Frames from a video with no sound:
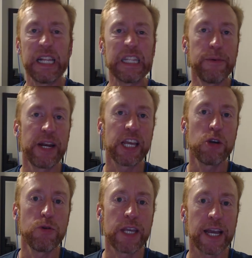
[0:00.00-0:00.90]
limiting
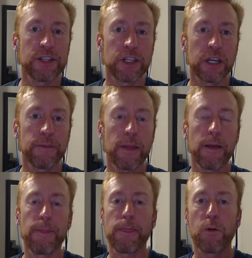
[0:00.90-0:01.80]
who gets it,
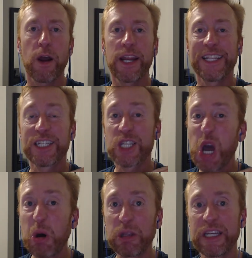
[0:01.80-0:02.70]
right? It's
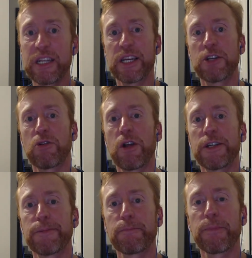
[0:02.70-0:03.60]
totally decentralized.